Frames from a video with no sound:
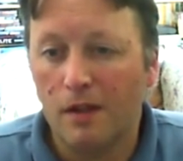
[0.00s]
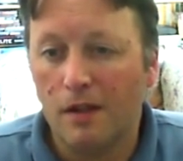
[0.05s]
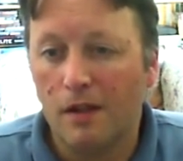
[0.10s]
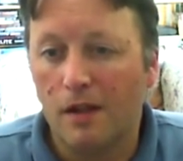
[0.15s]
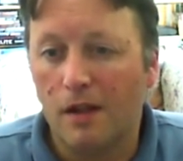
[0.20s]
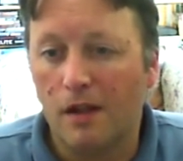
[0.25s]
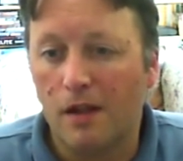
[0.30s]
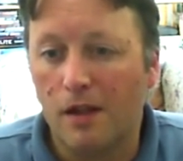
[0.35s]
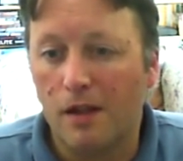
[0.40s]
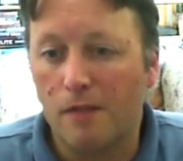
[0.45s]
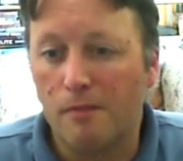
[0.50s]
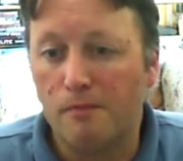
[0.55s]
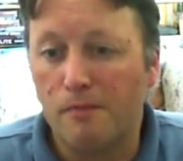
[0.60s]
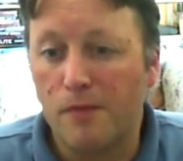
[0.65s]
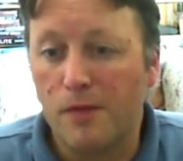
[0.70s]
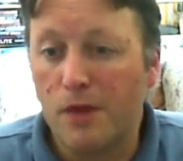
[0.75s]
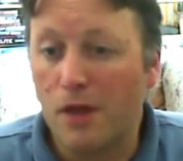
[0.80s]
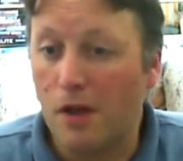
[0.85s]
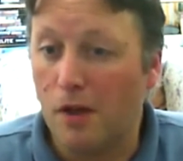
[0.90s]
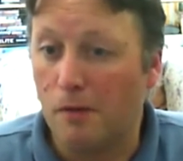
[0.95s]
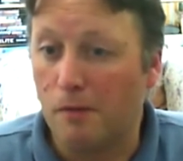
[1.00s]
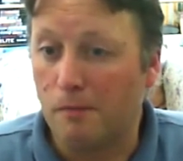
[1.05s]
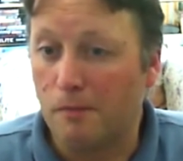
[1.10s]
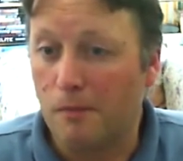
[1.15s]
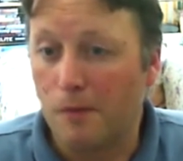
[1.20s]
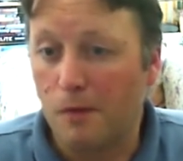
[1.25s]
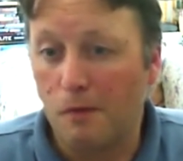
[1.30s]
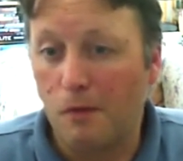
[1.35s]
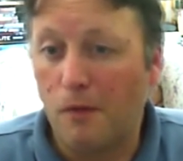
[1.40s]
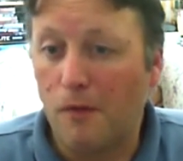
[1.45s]
So
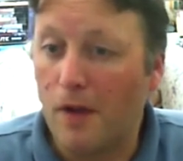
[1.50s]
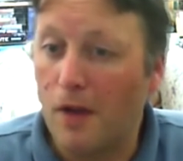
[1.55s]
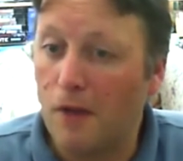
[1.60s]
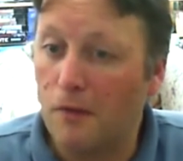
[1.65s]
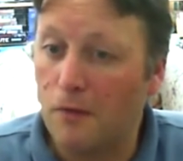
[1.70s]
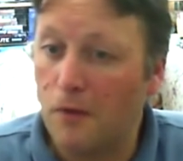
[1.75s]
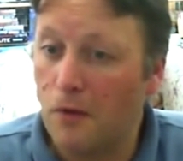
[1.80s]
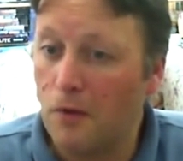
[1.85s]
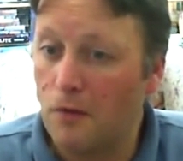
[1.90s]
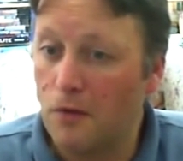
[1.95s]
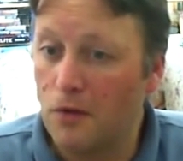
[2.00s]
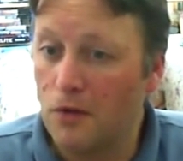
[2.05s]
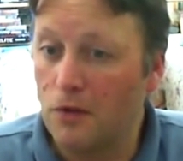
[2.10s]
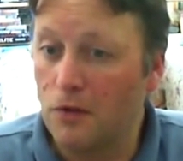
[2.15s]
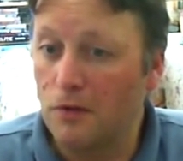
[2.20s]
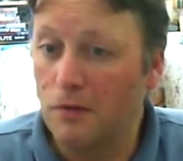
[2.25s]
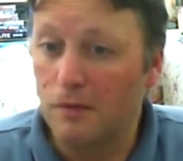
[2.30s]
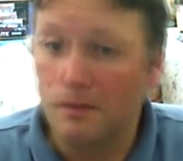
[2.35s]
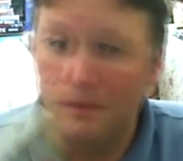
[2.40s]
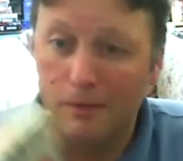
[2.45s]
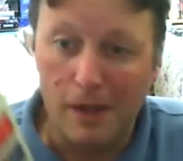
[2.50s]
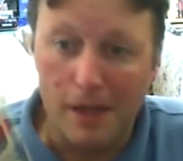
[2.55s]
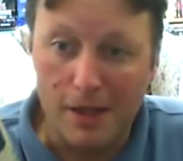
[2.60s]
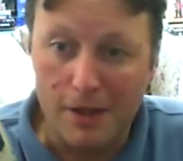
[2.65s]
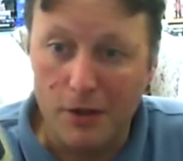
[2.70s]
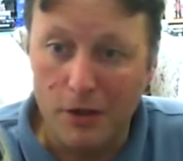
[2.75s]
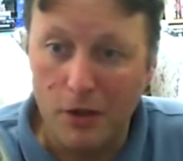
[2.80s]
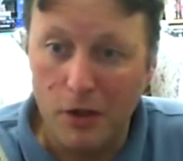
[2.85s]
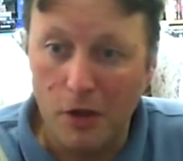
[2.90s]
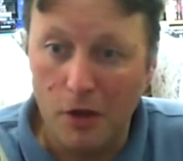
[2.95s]
without further ado,
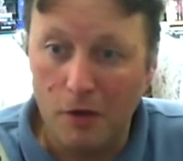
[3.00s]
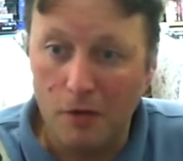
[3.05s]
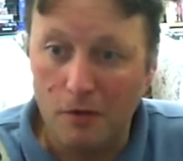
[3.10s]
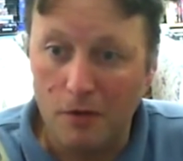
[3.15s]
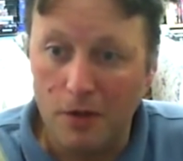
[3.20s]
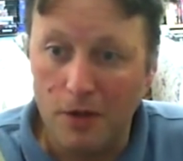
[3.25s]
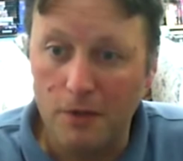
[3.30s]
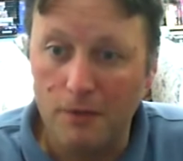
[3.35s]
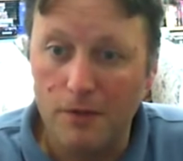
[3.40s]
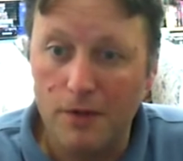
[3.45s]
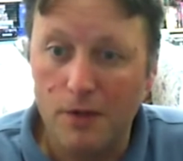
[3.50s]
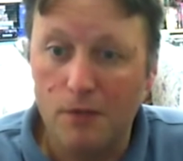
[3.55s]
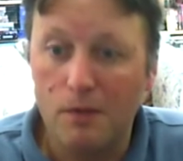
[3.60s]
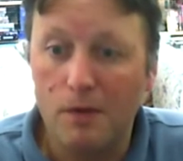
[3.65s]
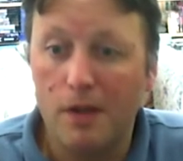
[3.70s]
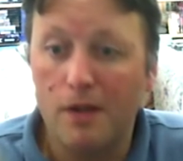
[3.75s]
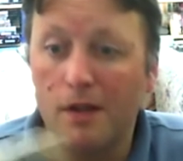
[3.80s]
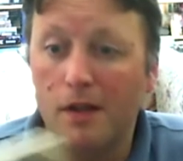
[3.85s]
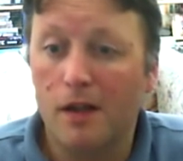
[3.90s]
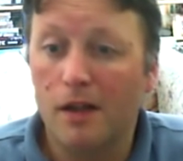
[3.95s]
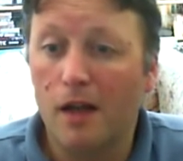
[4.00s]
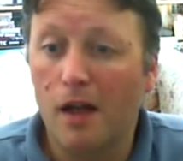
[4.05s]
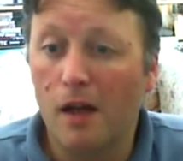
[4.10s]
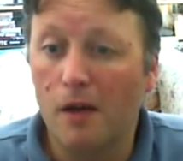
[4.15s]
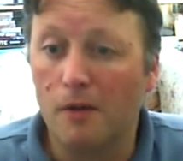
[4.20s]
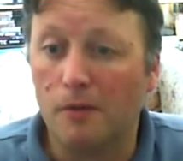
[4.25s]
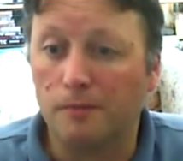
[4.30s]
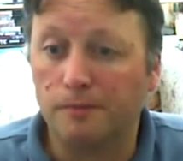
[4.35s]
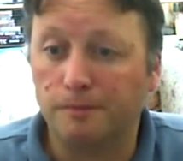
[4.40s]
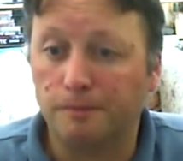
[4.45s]
let's go give this one a go.